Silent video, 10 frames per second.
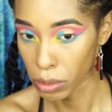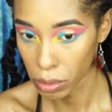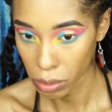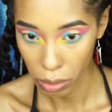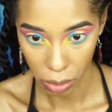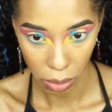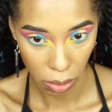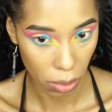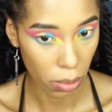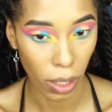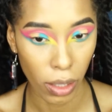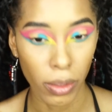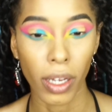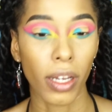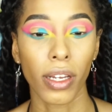Ooh,
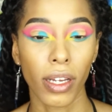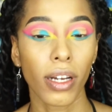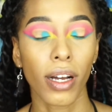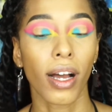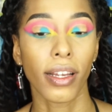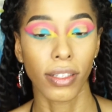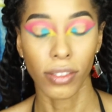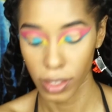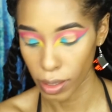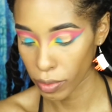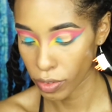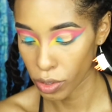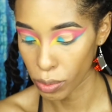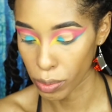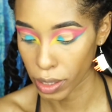okay. I know some of
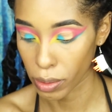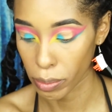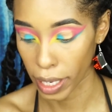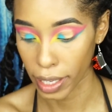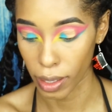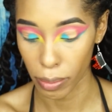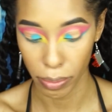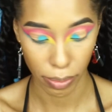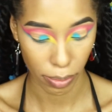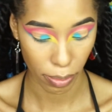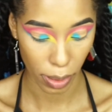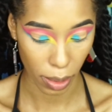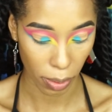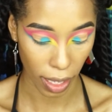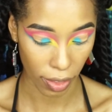you real makeup
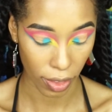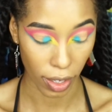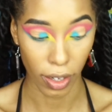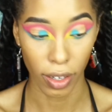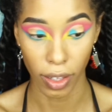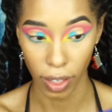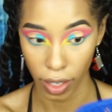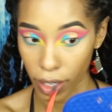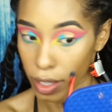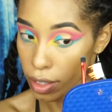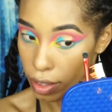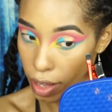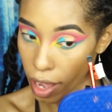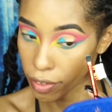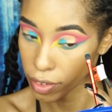people out there are like
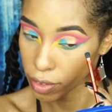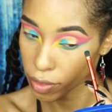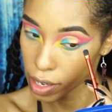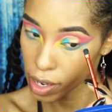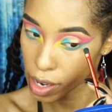laughing right